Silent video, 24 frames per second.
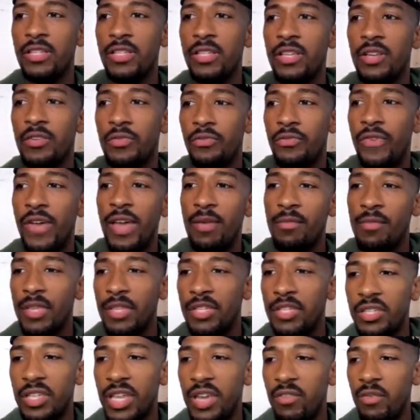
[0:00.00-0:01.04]
your family
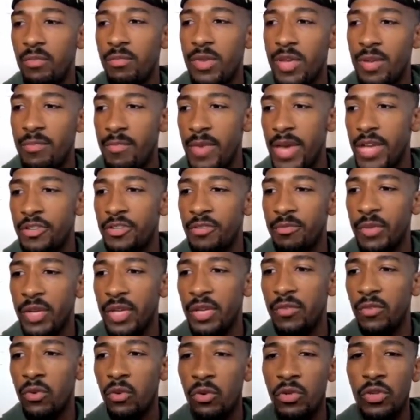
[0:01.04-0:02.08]
should never be a measurement
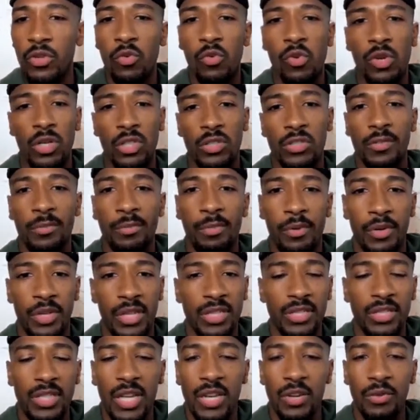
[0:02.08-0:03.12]
of who you want to support.
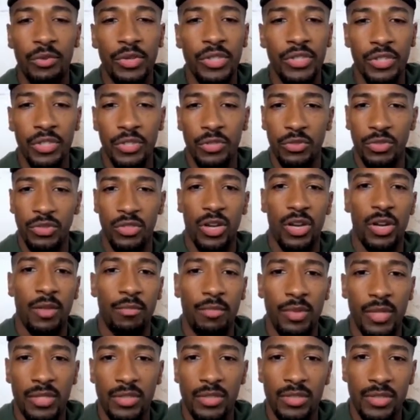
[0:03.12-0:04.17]
That's not a reason you start a
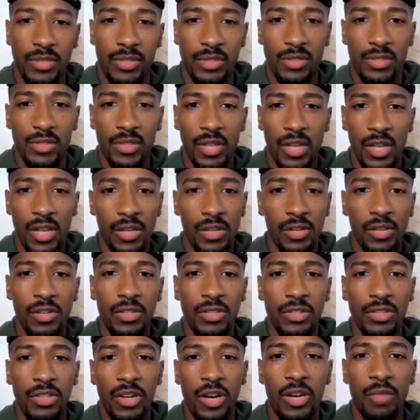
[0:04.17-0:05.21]
business. You don't
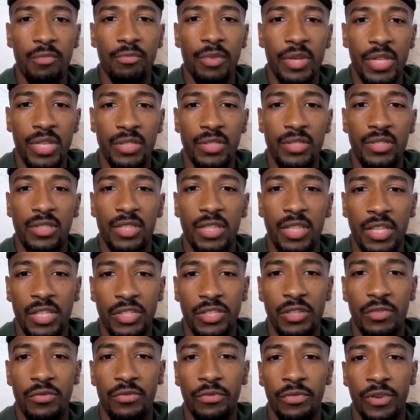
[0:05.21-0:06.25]
start a business to get
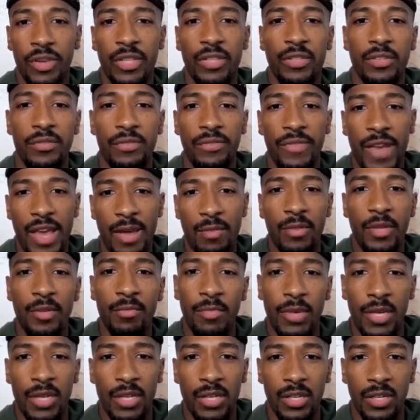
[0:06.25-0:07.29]
your friends and family
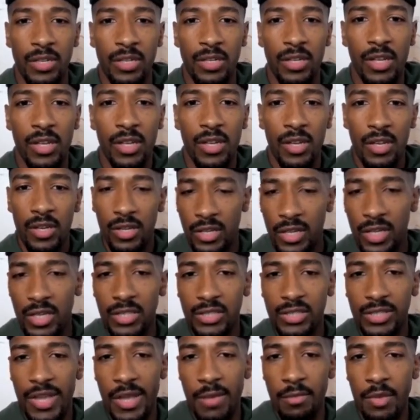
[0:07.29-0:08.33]
money. You
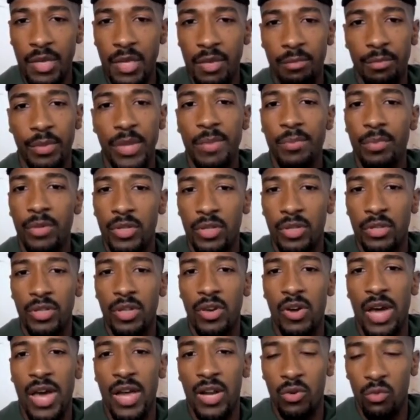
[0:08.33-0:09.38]
understand me? And people don't
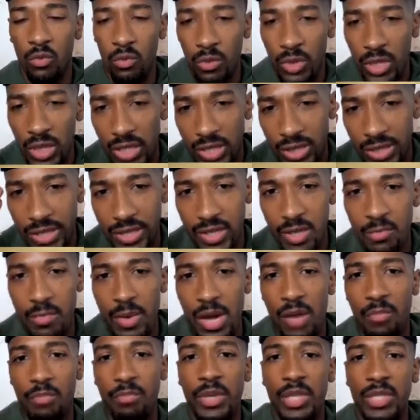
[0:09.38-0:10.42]
know how to really think
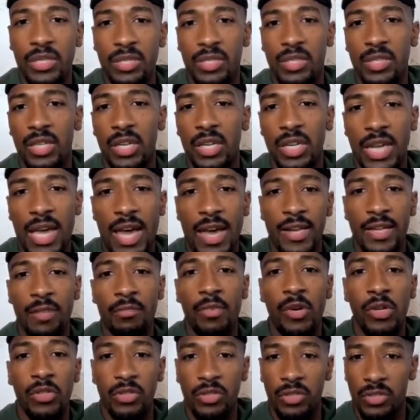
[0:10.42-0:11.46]
about business in a
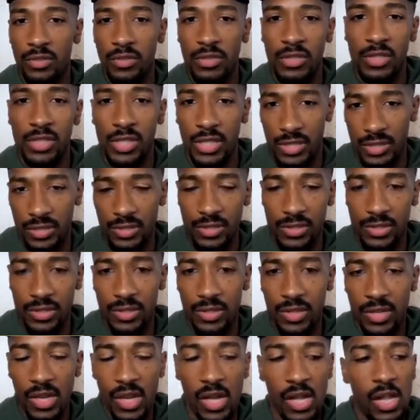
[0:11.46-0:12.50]
non-emotional sense.
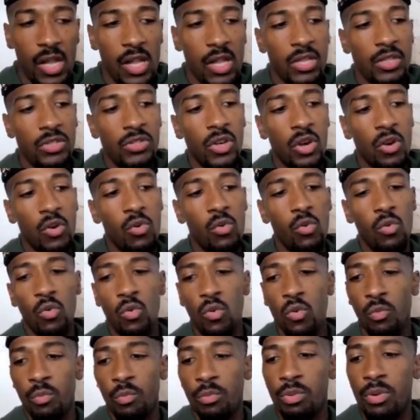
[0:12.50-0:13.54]
So
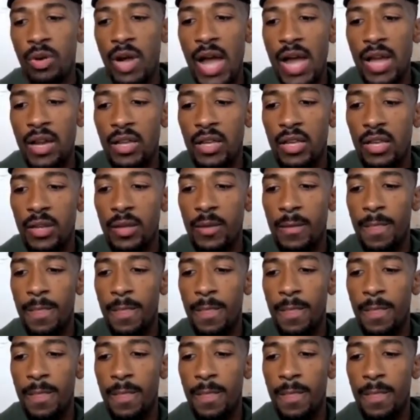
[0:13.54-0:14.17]
product